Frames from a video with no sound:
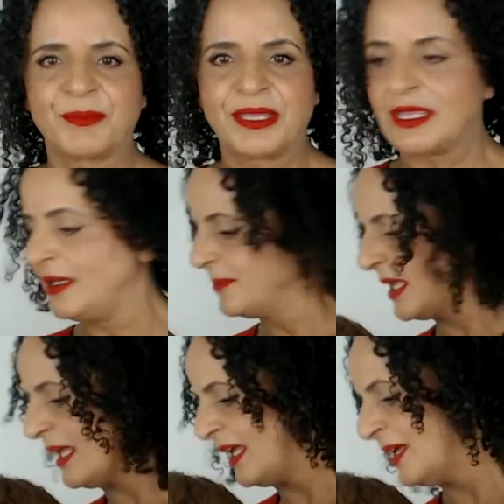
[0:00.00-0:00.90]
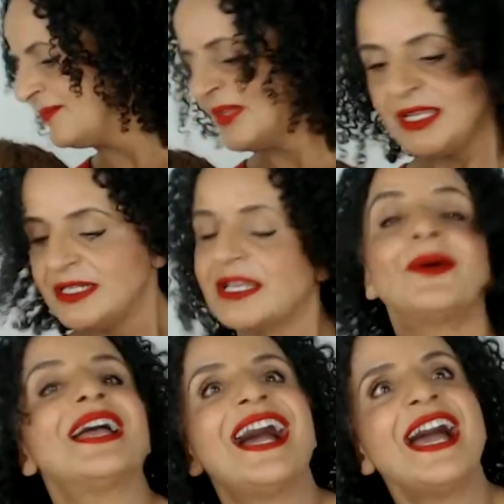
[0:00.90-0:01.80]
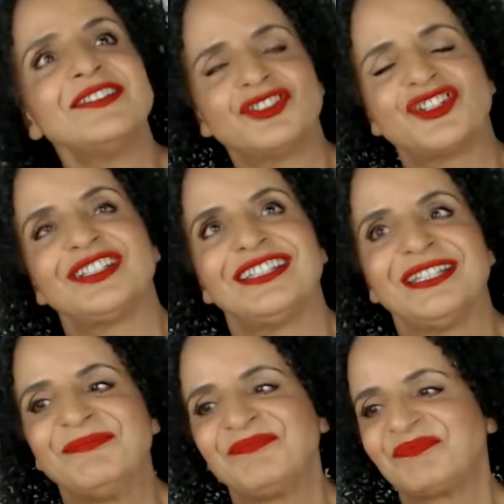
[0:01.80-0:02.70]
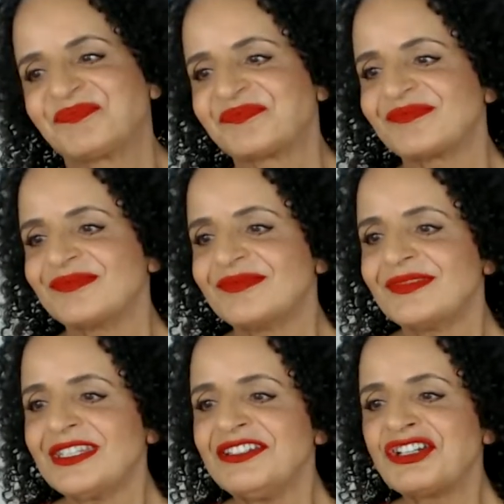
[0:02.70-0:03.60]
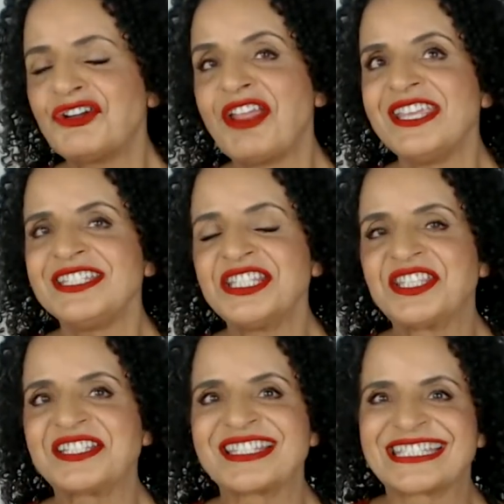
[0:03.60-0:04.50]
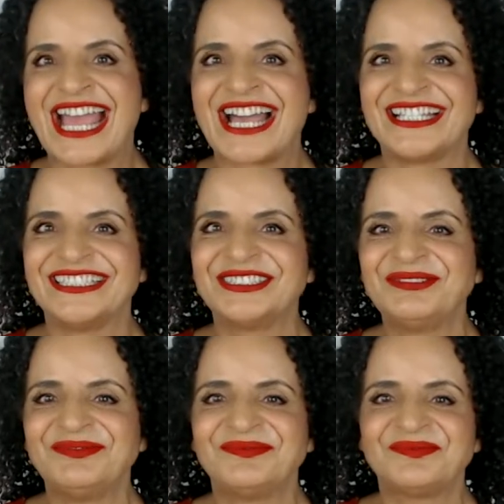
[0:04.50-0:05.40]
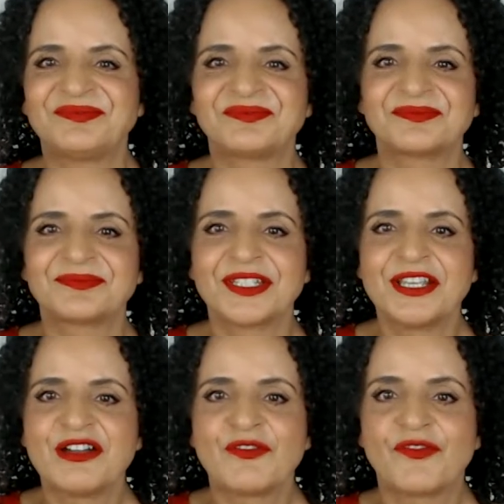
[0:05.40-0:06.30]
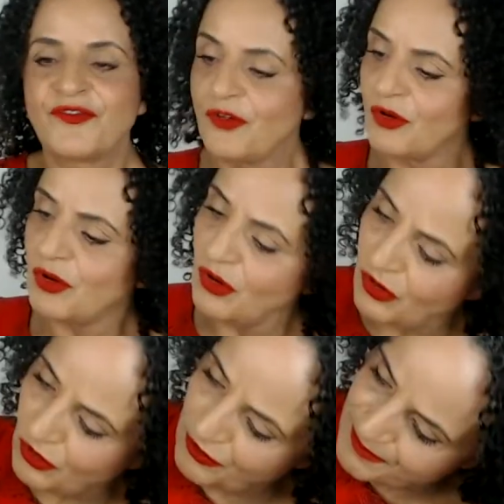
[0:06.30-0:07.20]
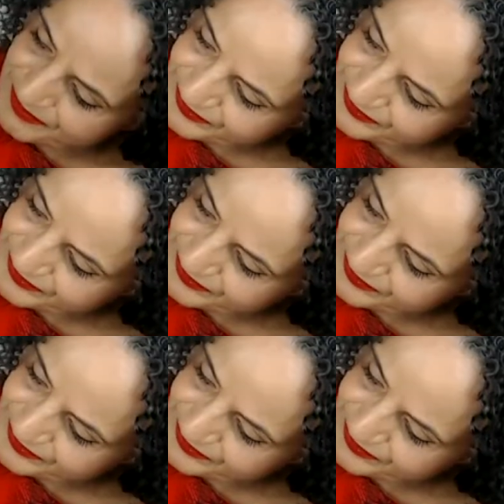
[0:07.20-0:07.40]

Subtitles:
bit up here. Now, I actually created this style for